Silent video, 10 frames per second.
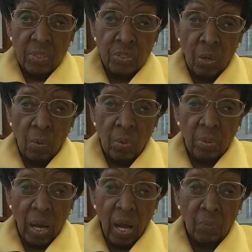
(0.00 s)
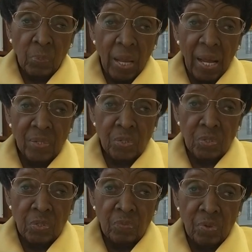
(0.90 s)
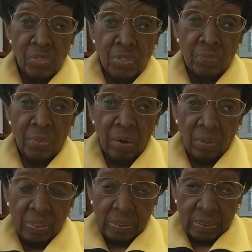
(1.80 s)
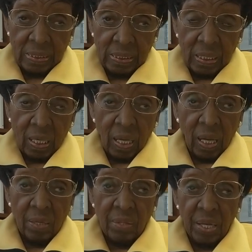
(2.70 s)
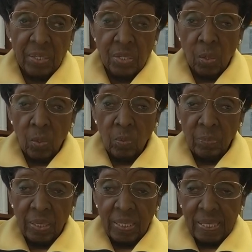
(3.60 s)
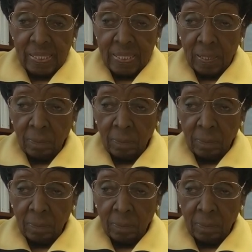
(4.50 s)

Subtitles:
So I applied to University of Maryland, and they told me that